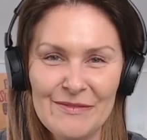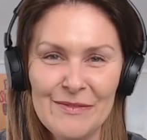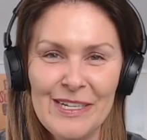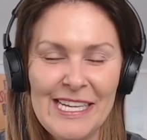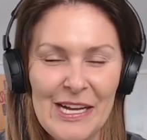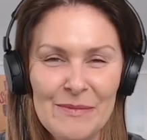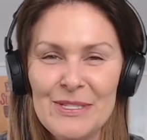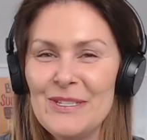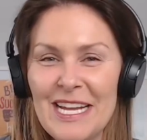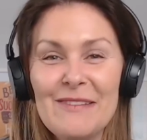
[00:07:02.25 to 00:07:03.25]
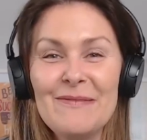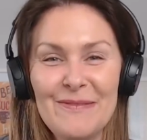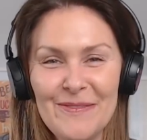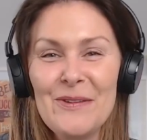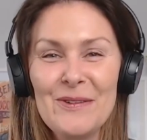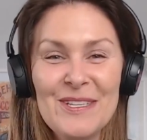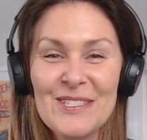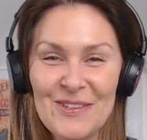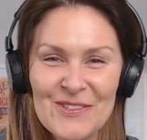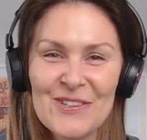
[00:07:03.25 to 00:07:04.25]
Really helps you stay focused
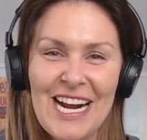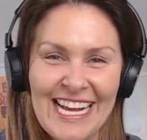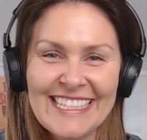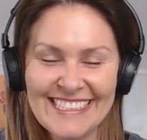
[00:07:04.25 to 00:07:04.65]
and on track.